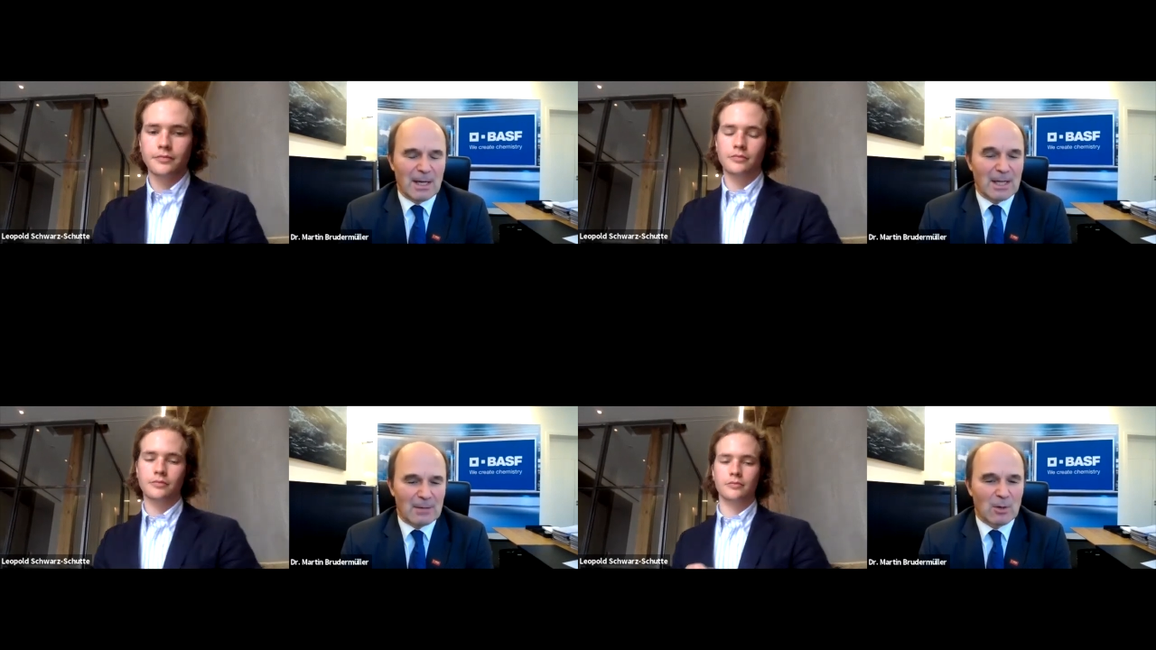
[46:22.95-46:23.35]

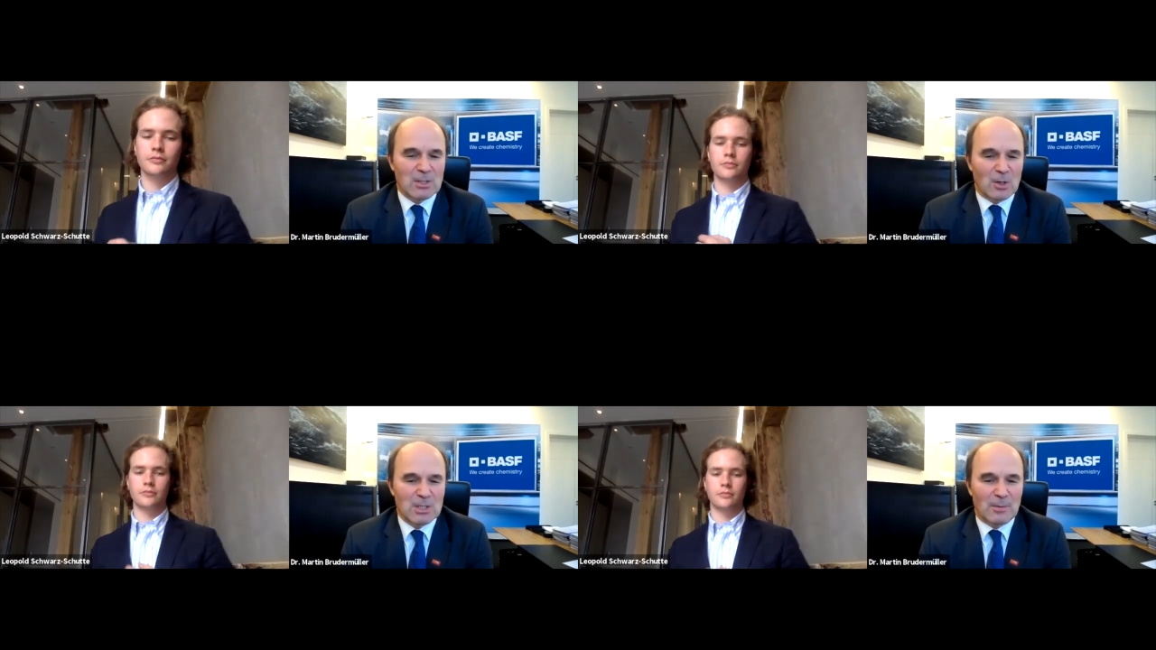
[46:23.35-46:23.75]
Speaker 1: and that was
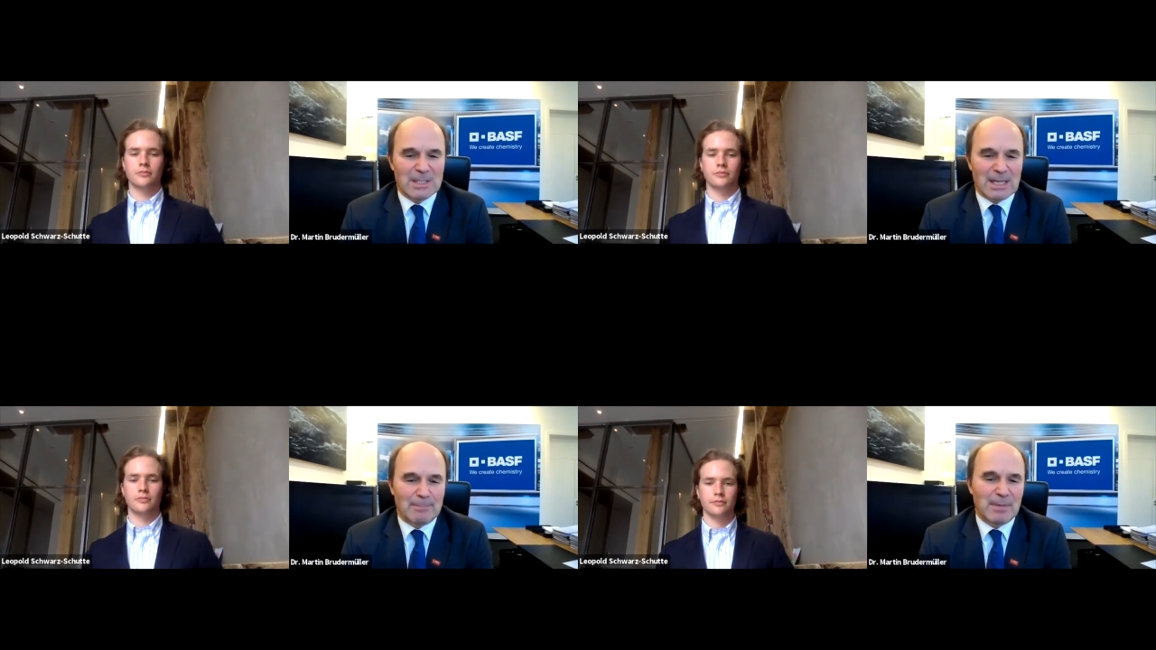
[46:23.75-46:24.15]
also
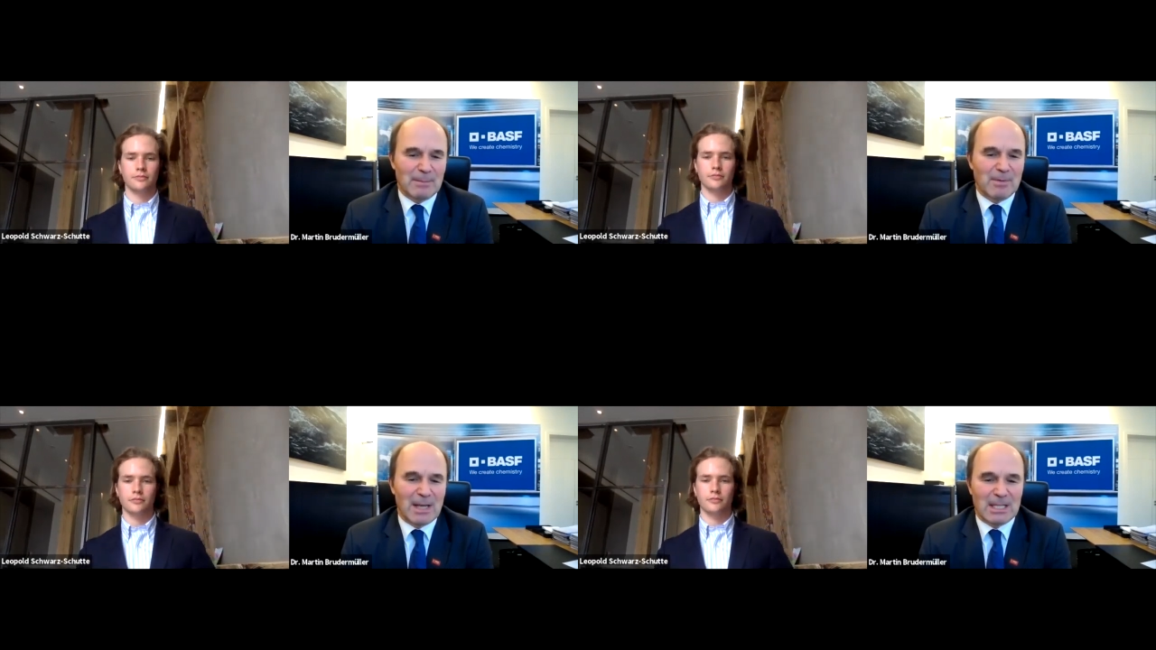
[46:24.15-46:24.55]
what some
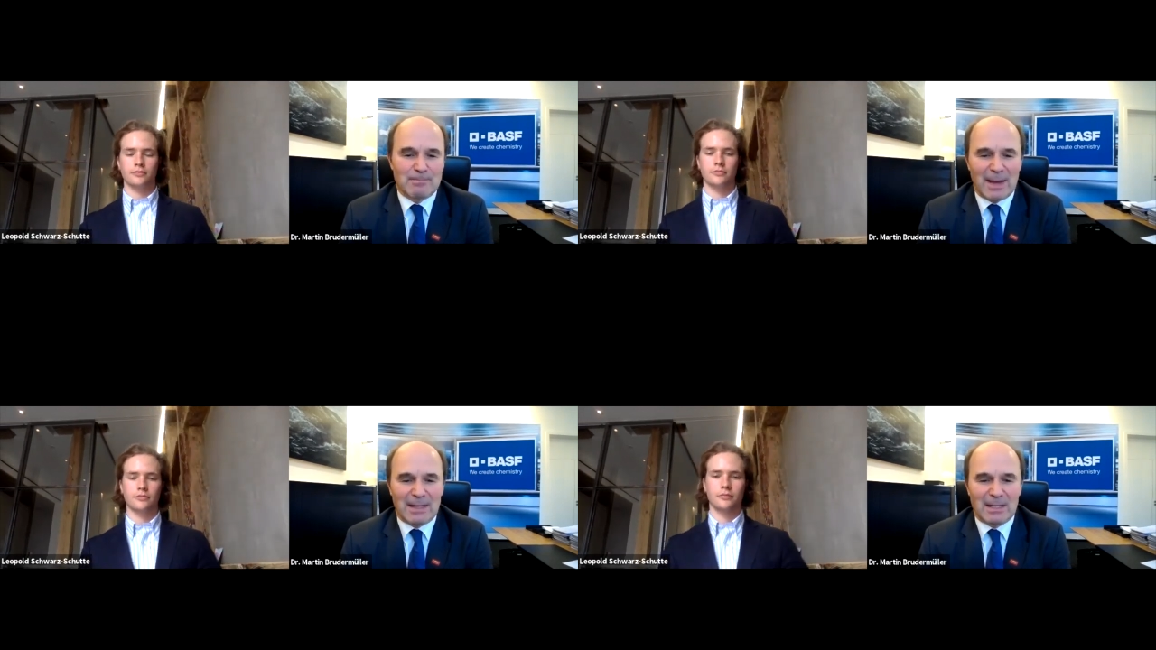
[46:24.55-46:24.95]
people
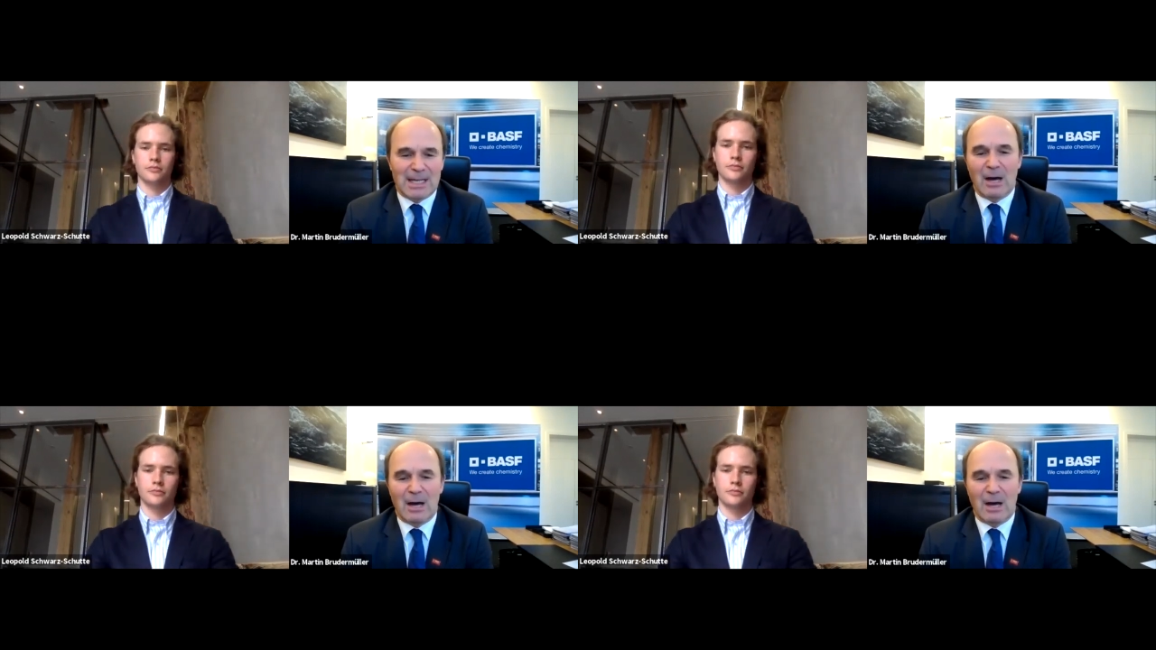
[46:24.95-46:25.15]
expected.